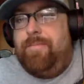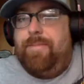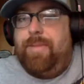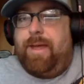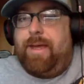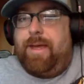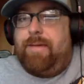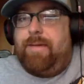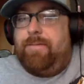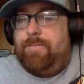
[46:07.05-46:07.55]

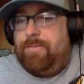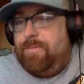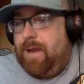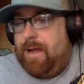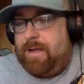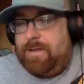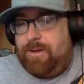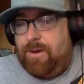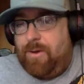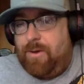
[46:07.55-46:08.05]
like when
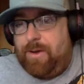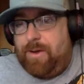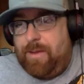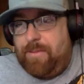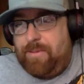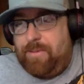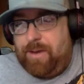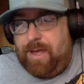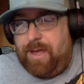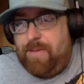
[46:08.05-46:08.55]
I was growing
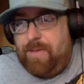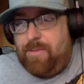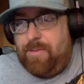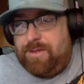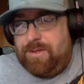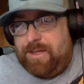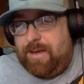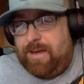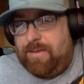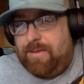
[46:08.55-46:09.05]
up, what a hymn
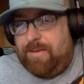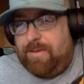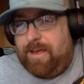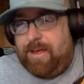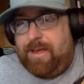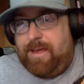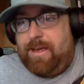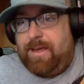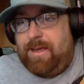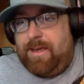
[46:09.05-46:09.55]
would sound
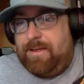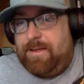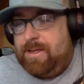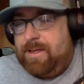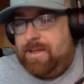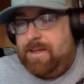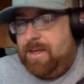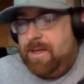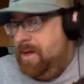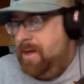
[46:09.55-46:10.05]
like. It's
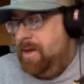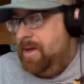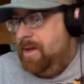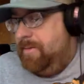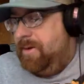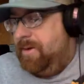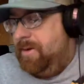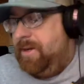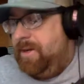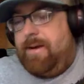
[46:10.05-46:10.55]

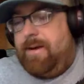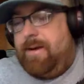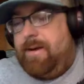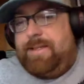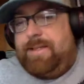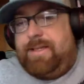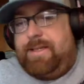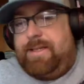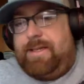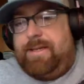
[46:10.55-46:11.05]
pretty
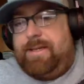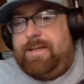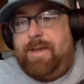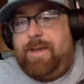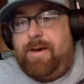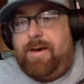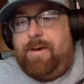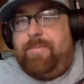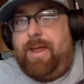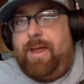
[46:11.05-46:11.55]
crazy.
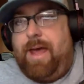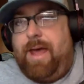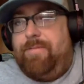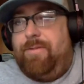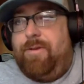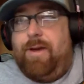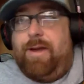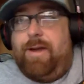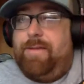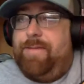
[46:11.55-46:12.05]
And I
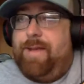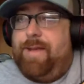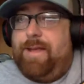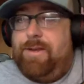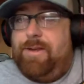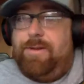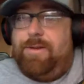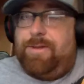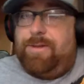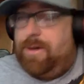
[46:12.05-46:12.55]
have no idea if
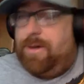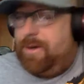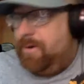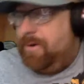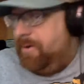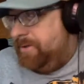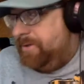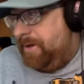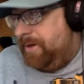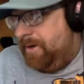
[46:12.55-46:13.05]
that's a new song or
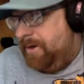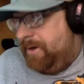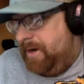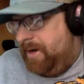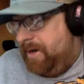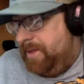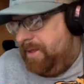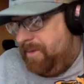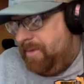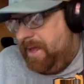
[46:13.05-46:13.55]
old song or
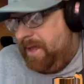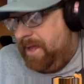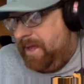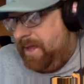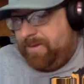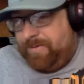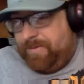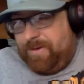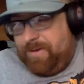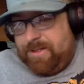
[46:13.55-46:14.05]
anything, but it's
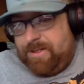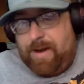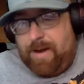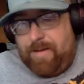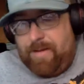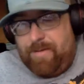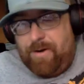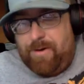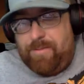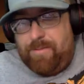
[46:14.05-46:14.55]
the first time I'd
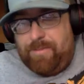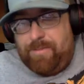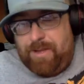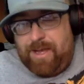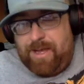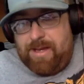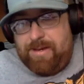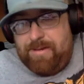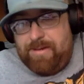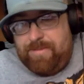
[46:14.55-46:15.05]
ever heard him
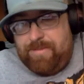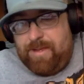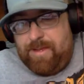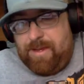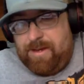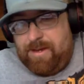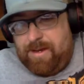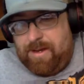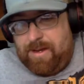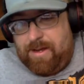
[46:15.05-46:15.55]
play it.
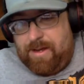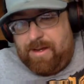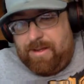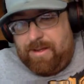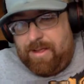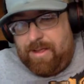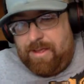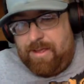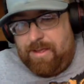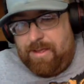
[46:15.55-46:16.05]
And it
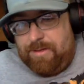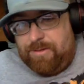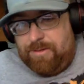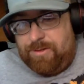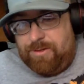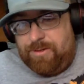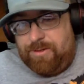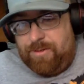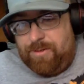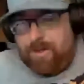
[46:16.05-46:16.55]
was
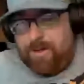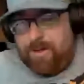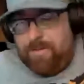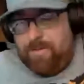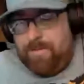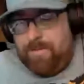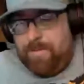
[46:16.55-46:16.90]
super good.